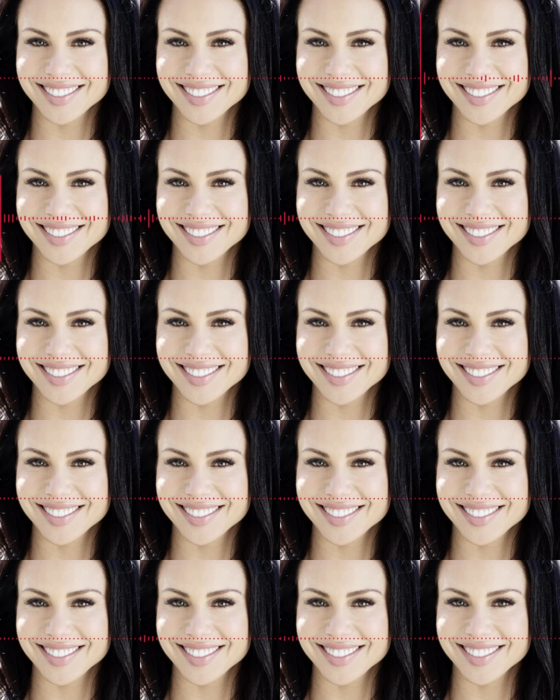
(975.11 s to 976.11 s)
So
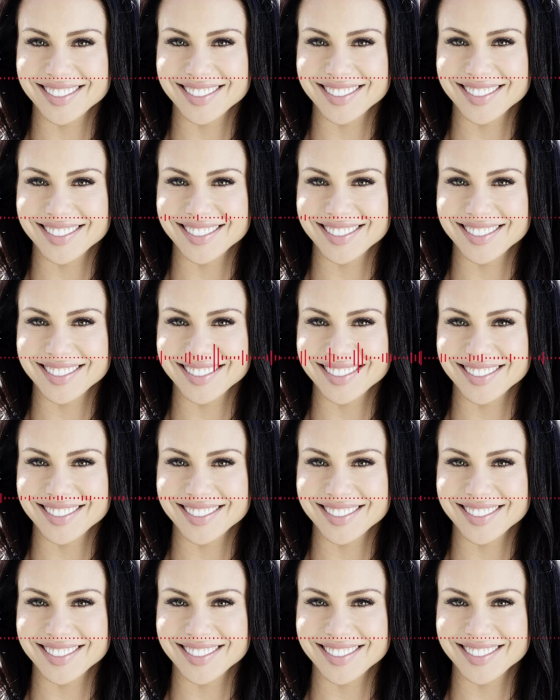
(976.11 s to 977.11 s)
it really
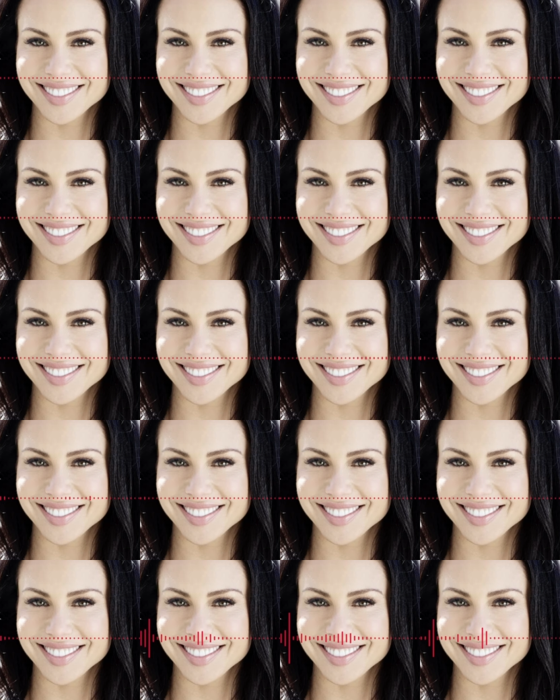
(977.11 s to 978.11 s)
inspires me to be
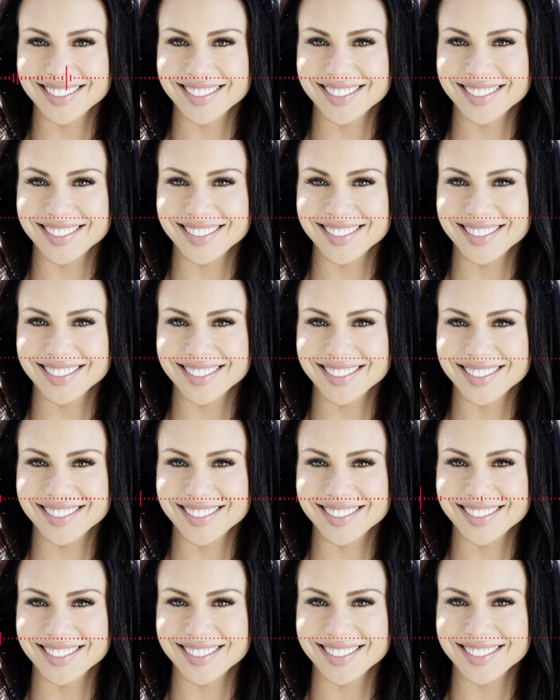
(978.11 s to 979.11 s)
truthful
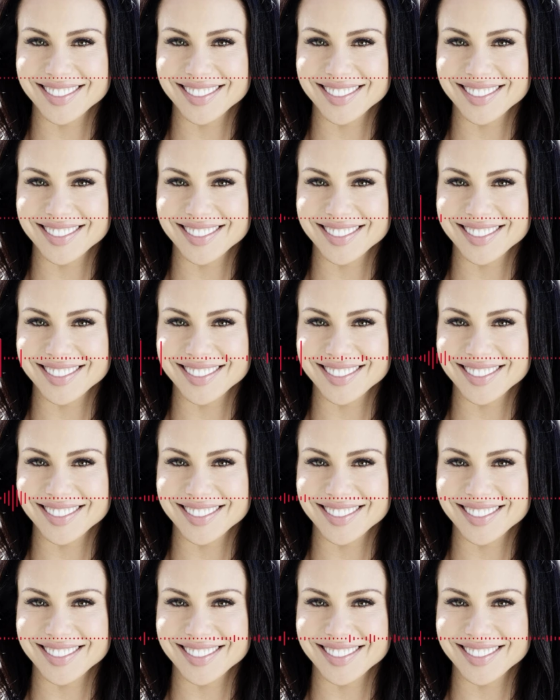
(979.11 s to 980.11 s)
with
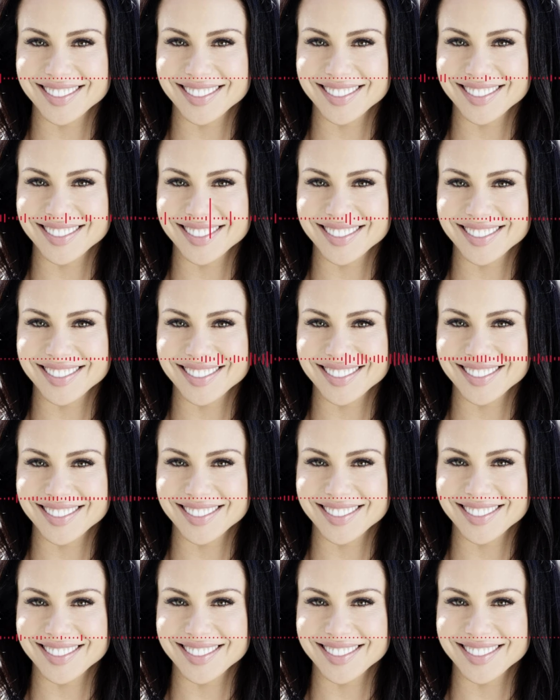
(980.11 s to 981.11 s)
the information that I
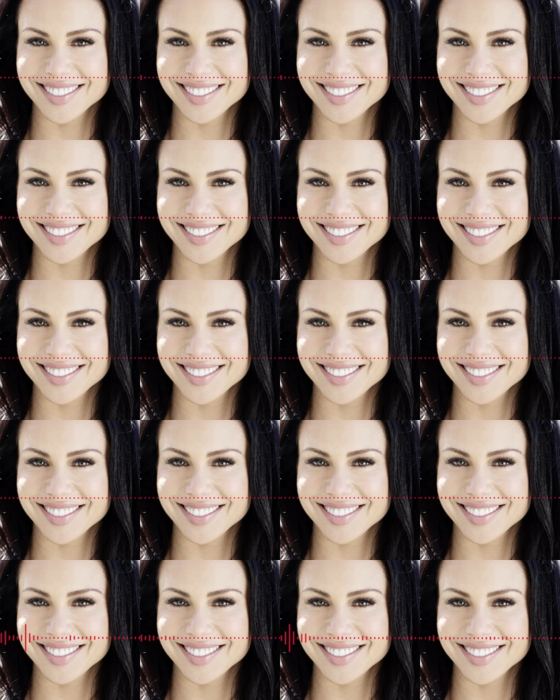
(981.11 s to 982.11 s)
have and to be
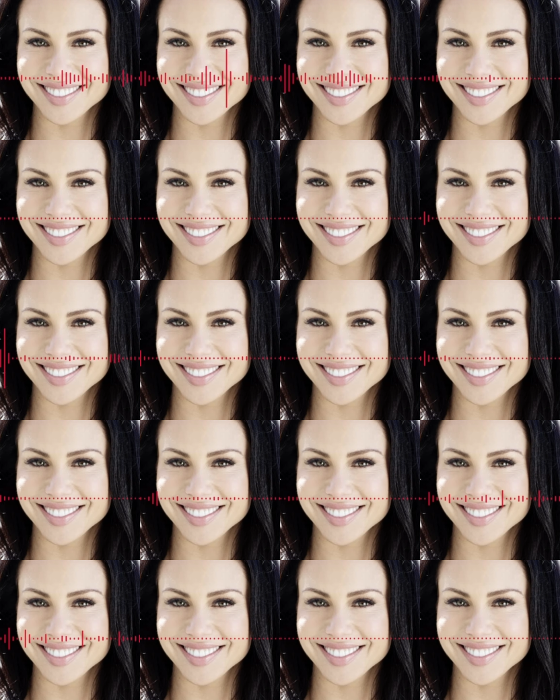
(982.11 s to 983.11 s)
as outspoken
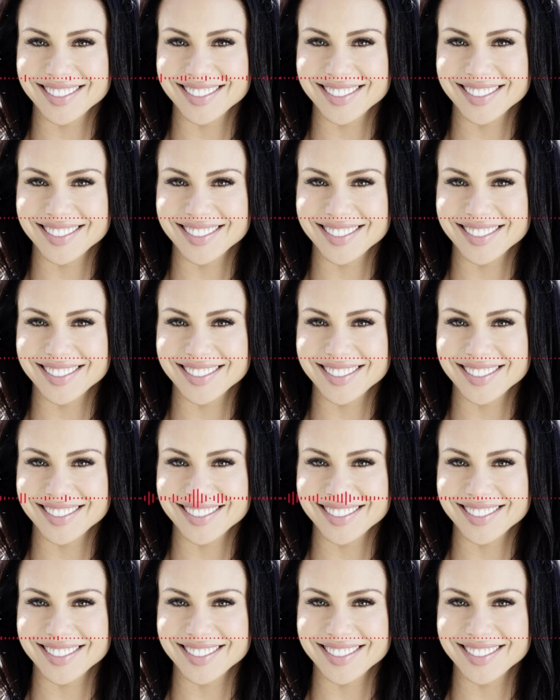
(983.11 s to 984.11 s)
as I can, so as
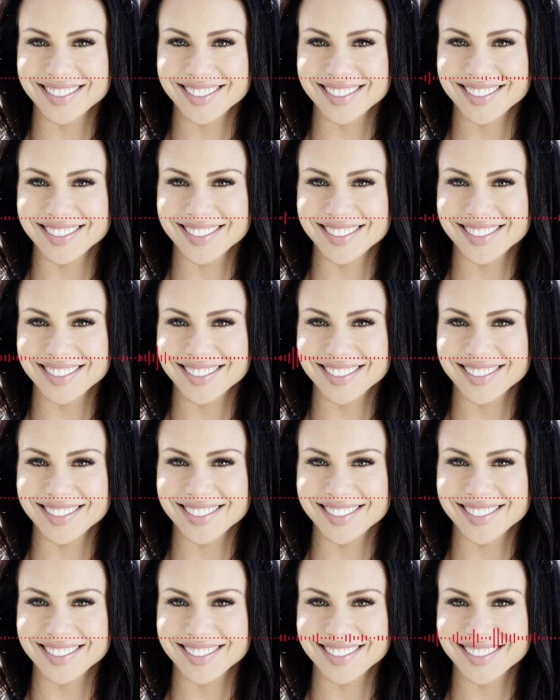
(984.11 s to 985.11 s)
many people hear it
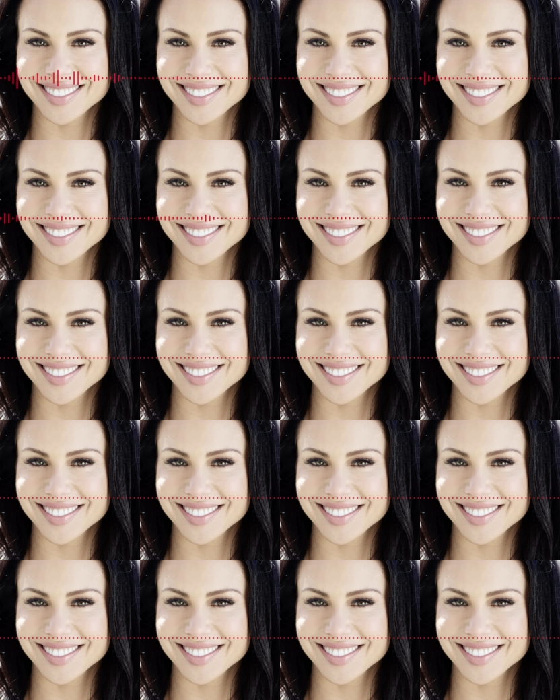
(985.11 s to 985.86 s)
as possible.